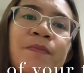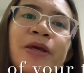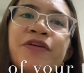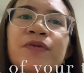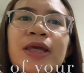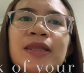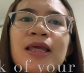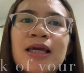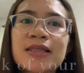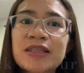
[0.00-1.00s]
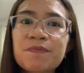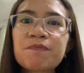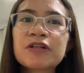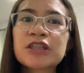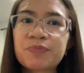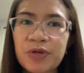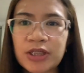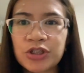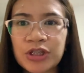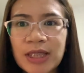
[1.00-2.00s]
by creating a simple
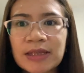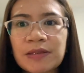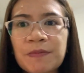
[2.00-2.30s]
spreadsheet